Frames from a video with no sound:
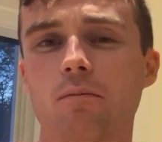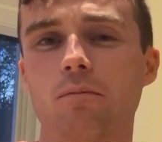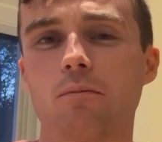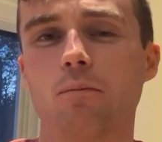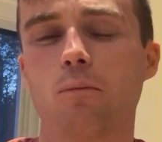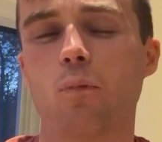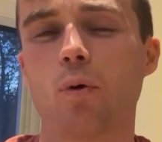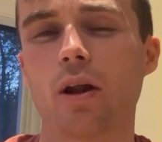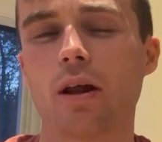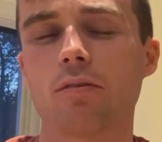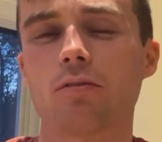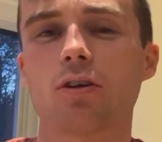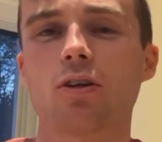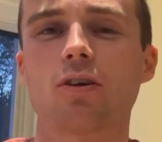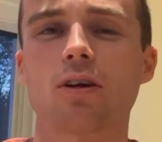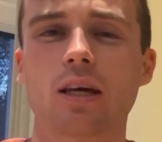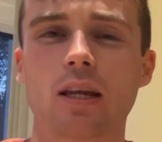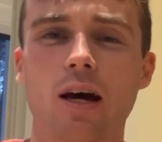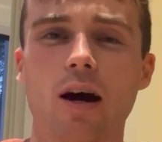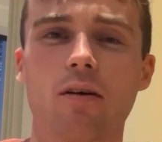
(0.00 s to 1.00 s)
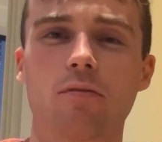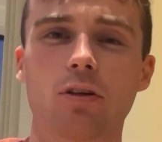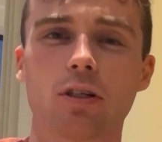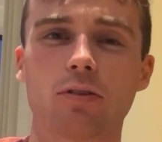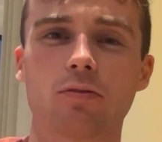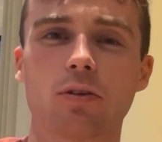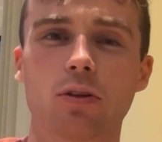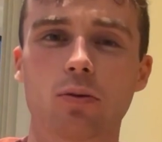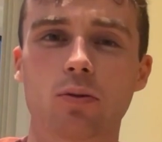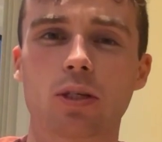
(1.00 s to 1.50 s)
whatever you can average
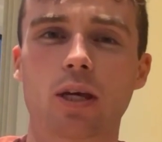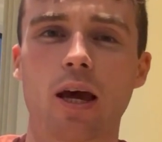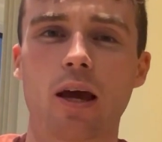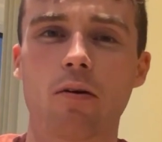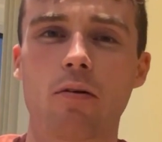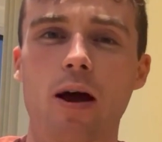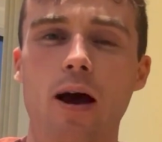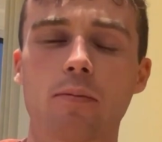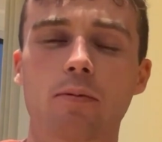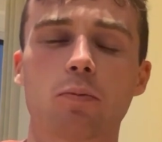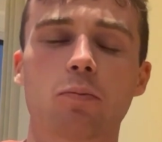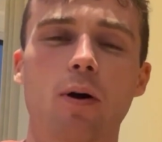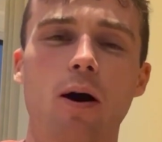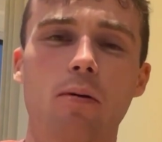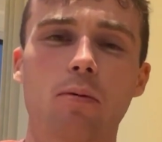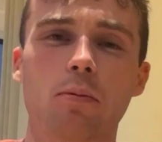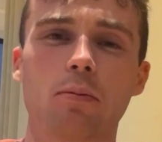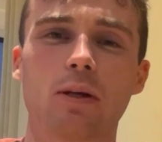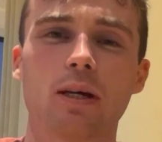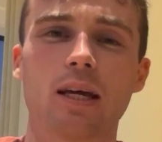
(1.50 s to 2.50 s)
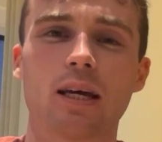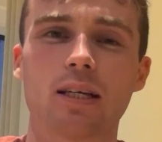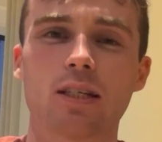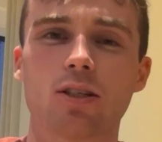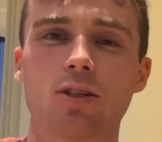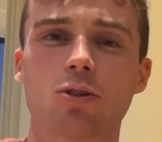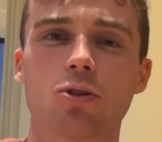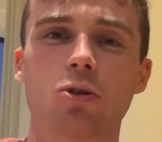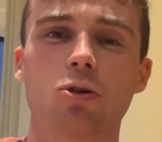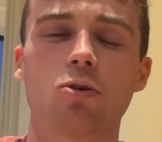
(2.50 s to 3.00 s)
for those K reps probably
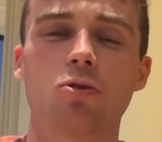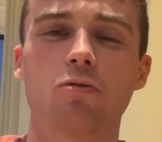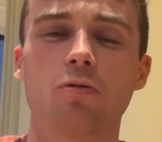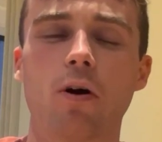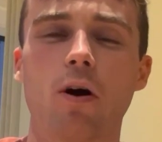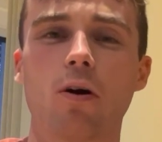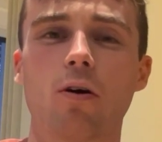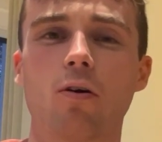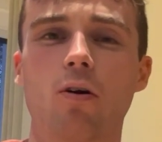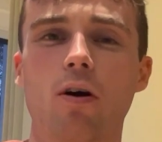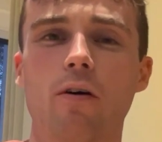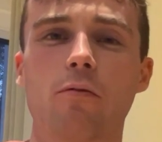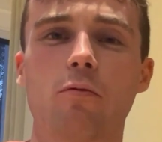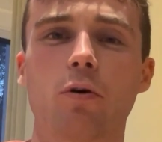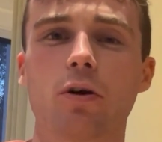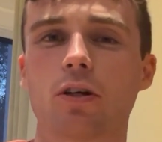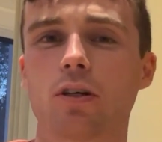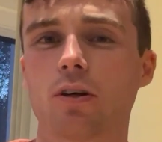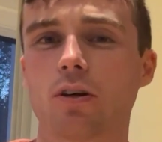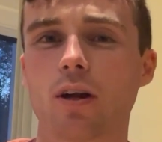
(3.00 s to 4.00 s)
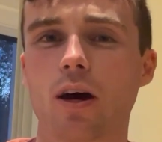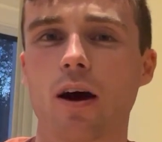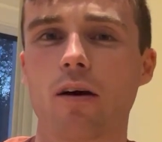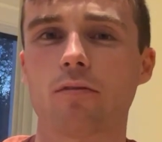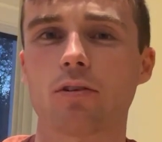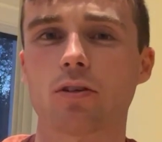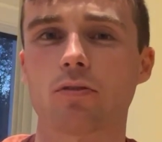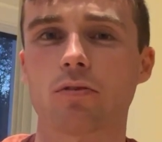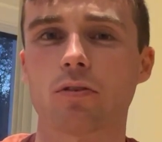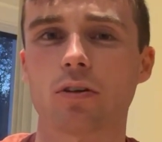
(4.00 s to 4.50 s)
isn't too far off what you're going to
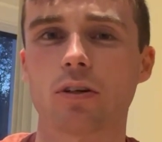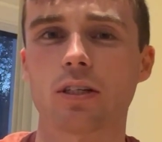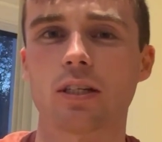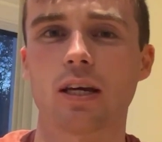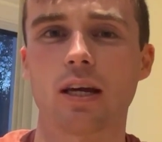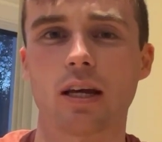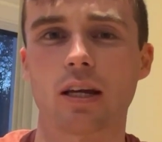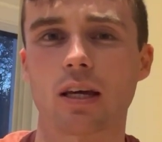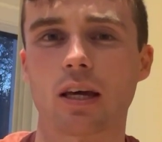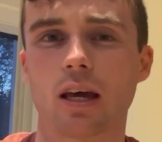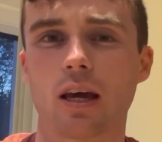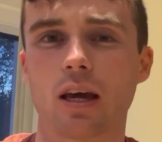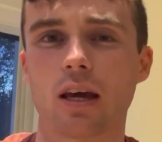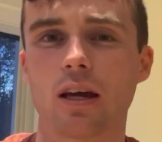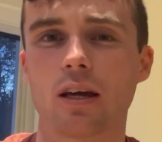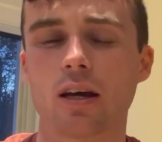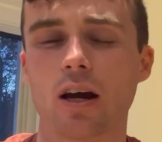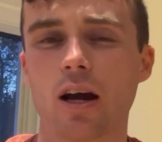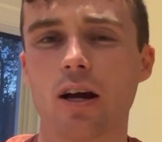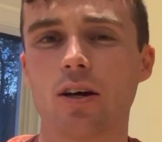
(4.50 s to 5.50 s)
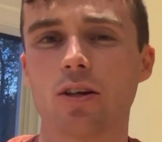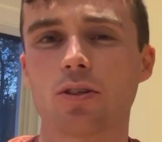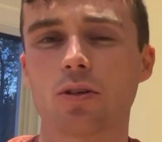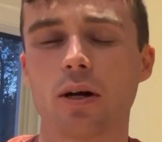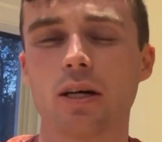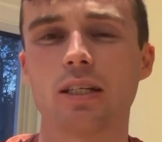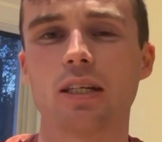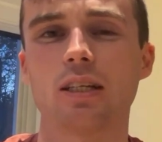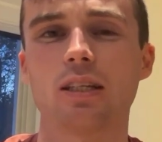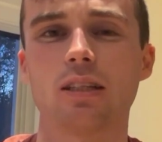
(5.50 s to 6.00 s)
average for a 10k.
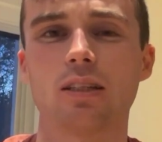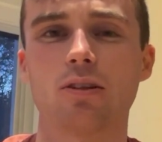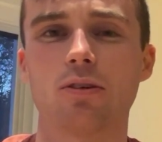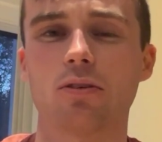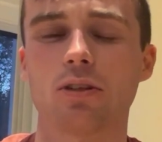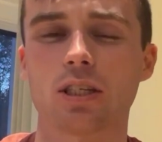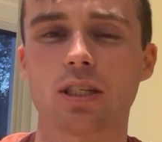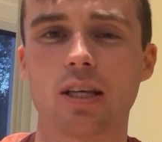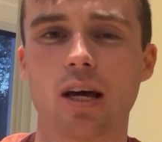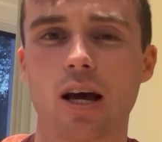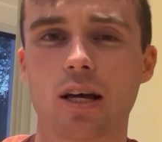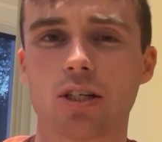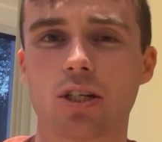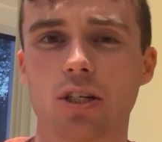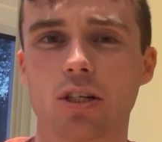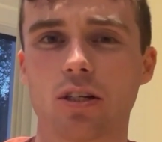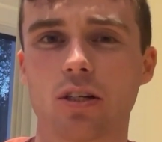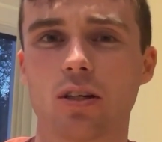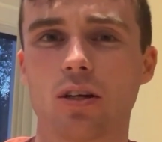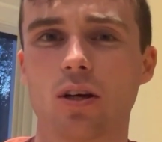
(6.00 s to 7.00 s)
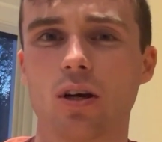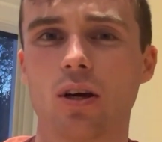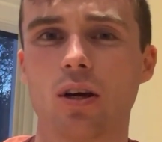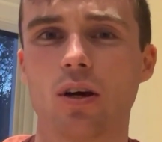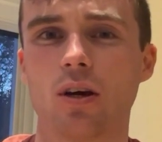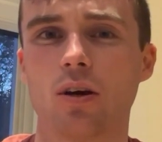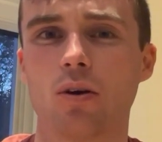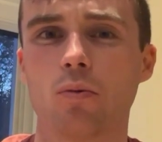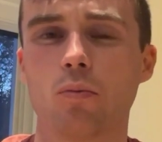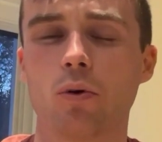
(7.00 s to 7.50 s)
I did do the session
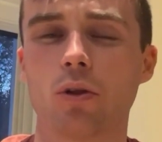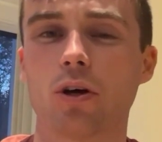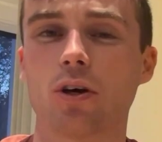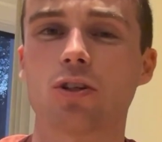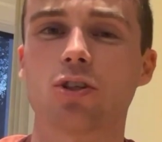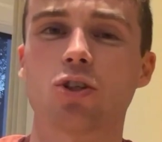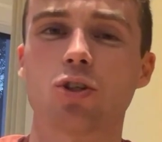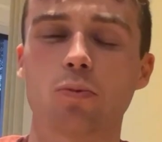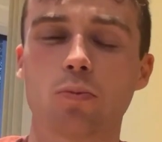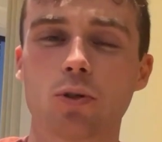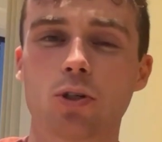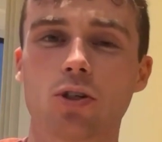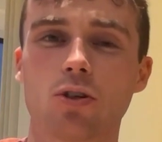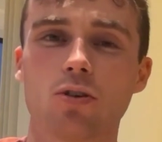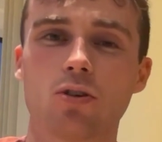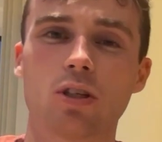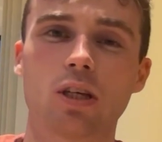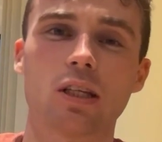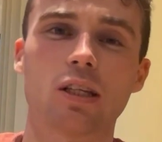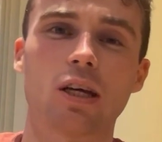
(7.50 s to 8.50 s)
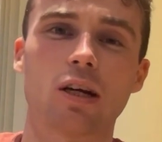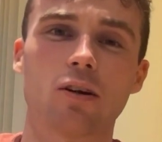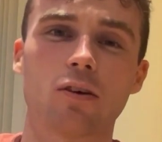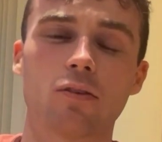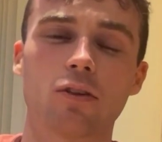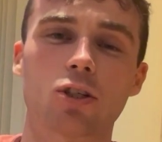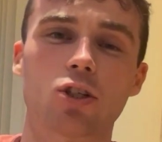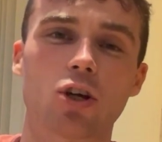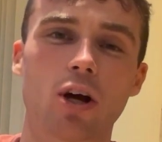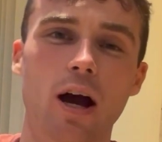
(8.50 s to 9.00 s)
without super shoes. I did it on
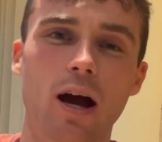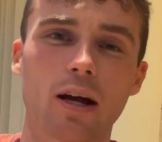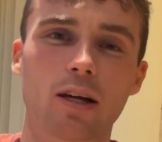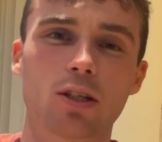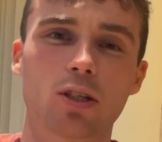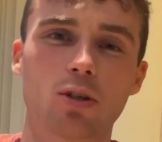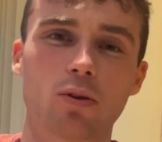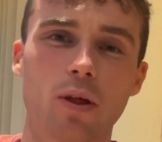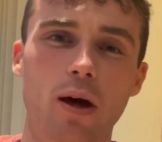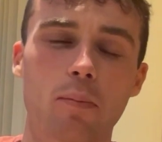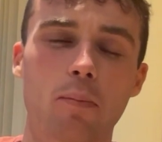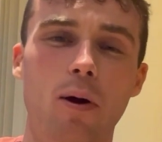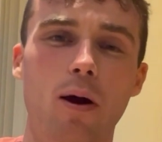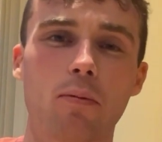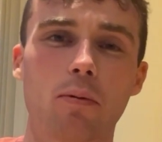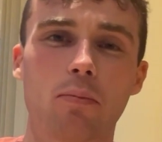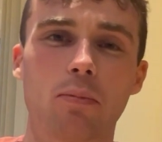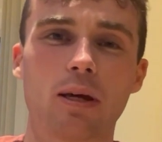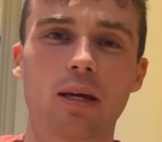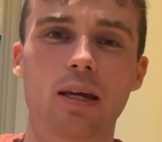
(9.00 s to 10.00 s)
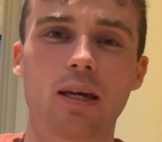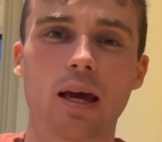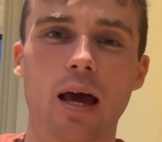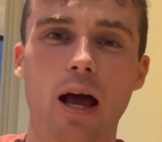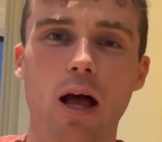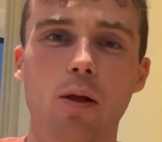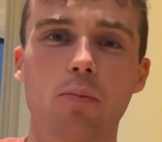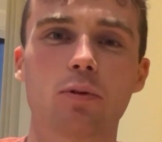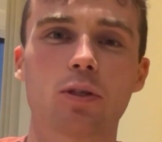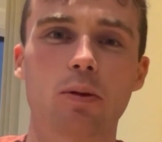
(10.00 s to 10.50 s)
the track, so that probably
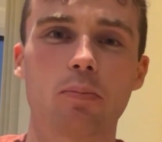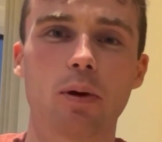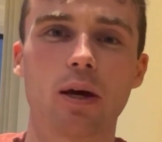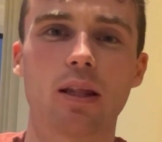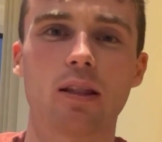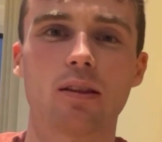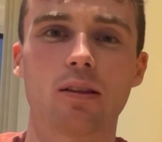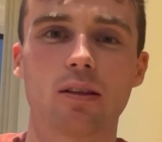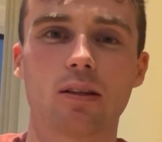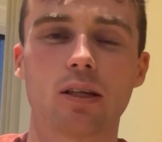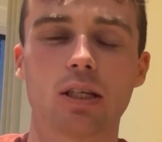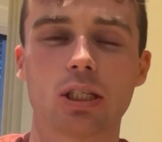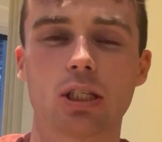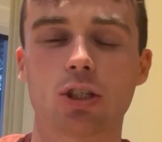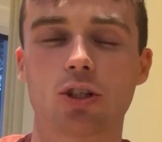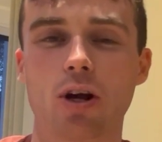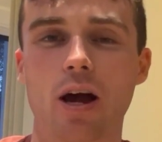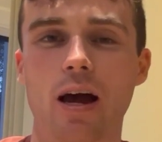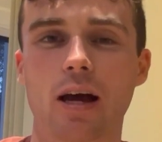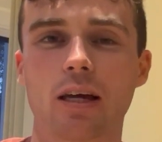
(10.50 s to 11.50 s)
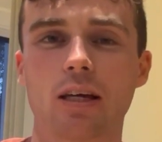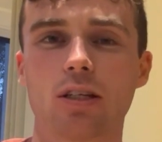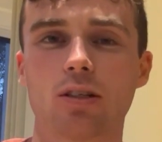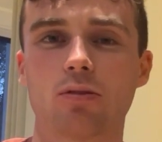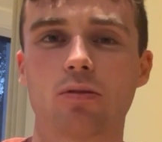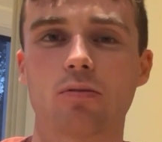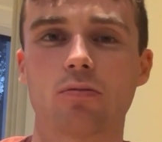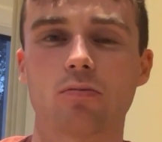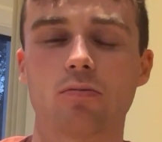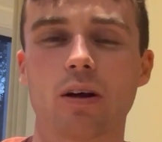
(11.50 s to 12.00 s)
helps a bit because the track
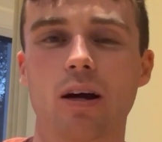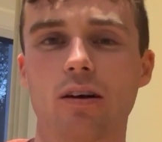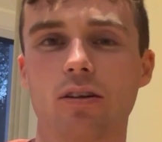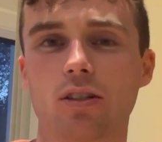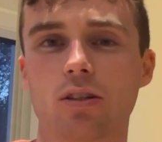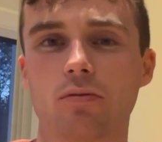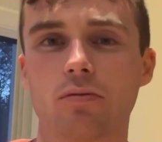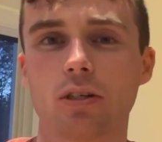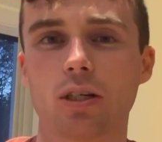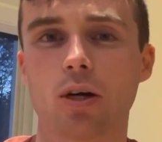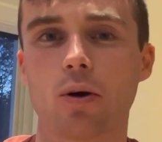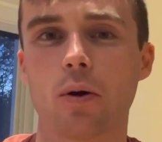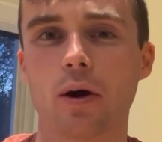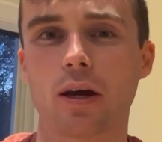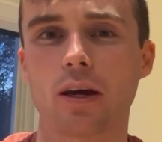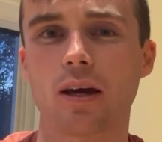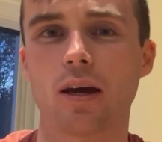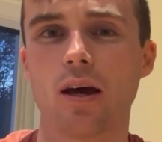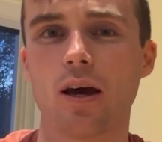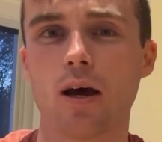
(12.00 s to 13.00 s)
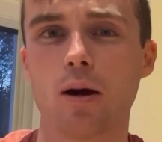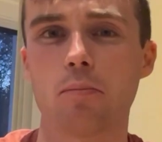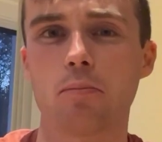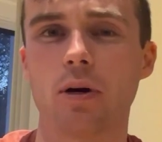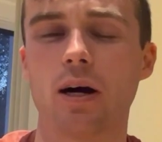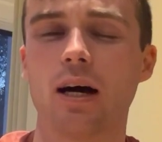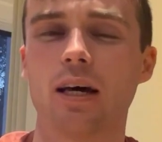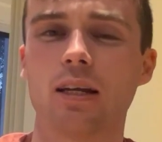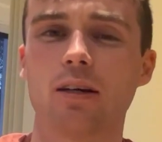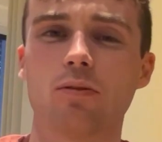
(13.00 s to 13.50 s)
is relatively quick,
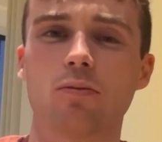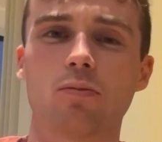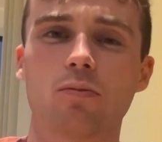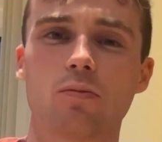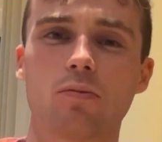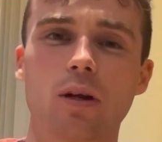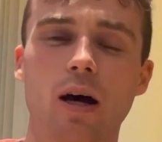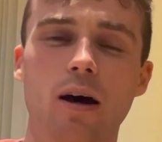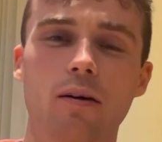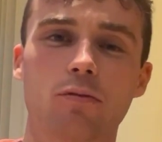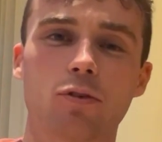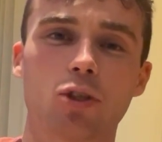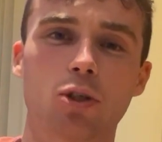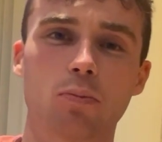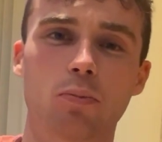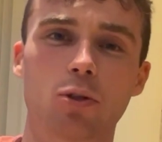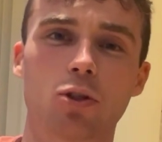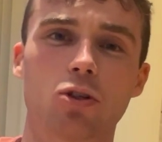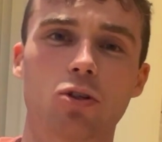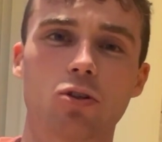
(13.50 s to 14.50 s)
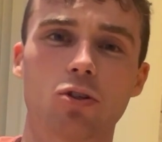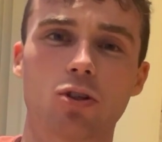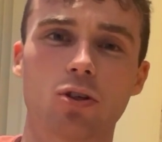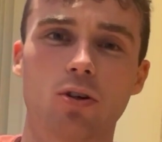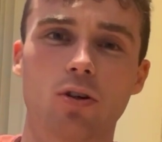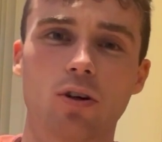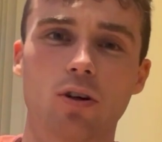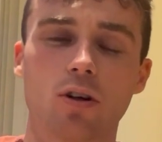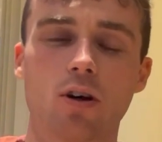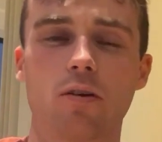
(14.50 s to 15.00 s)
but I didn't have super shoes
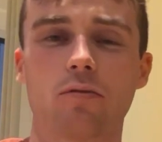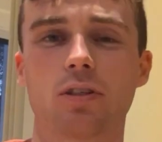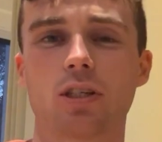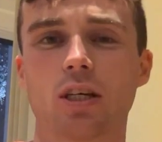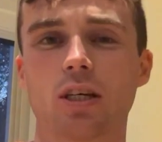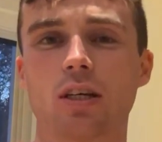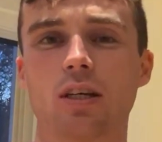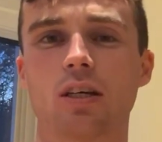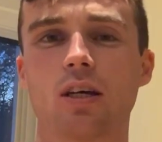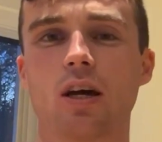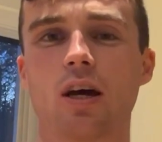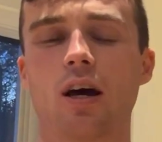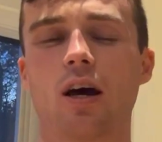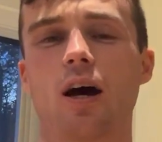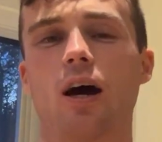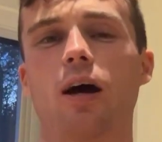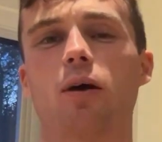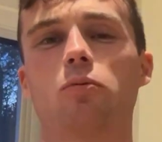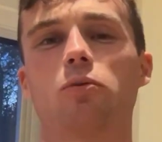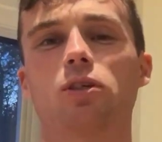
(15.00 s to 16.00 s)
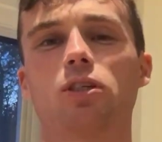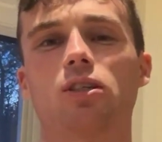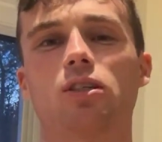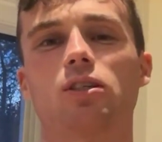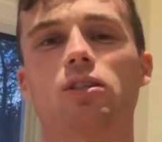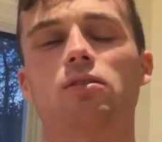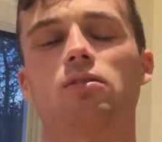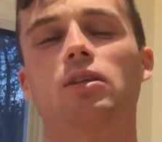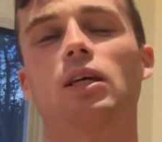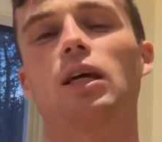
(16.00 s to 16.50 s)
on. Obviously I
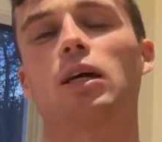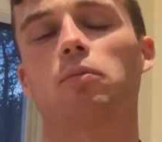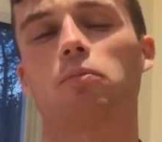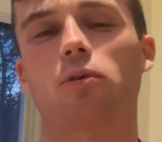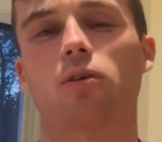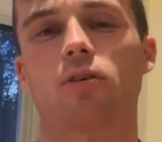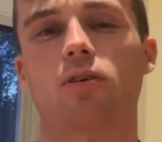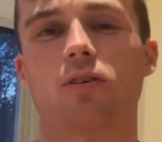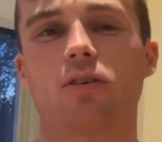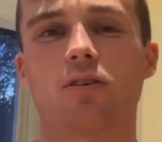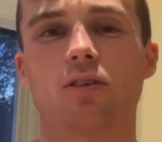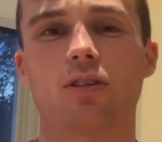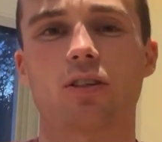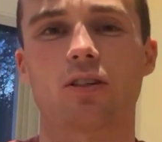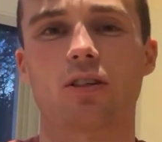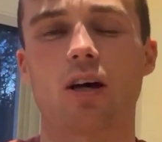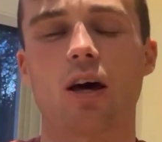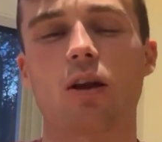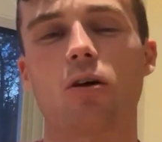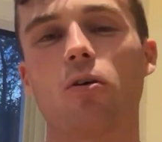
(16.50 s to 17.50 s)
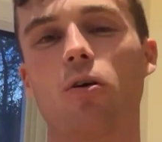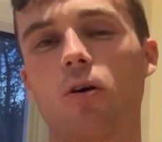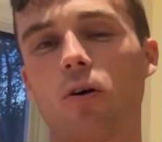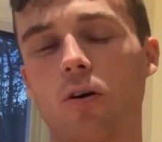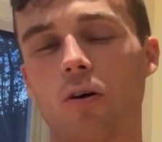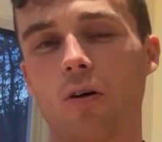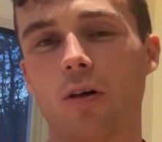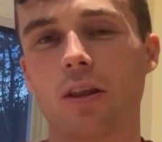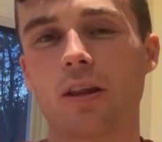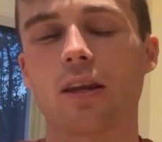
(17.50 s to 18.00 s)
wasn't tapered at
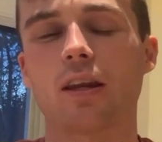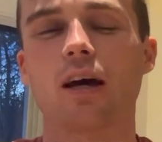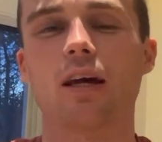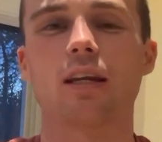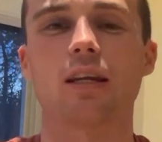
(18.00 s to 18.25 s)
all, and I